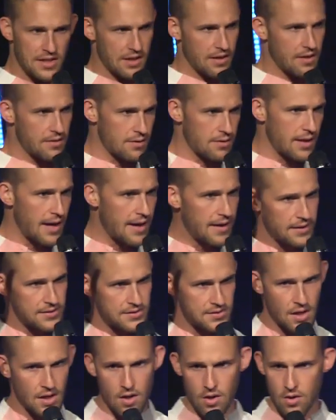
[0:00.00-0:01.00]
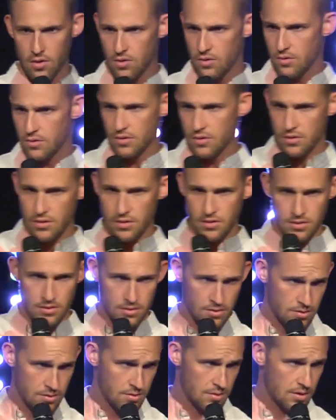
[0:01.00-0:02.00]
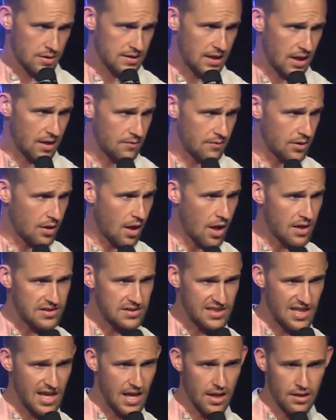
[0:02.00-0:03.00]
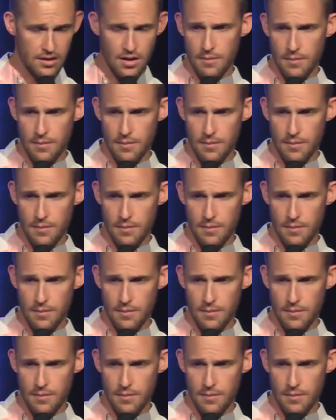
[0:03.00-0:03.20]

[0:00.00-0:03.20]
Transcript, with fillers: any other lady sew. It's kind of a lost thing,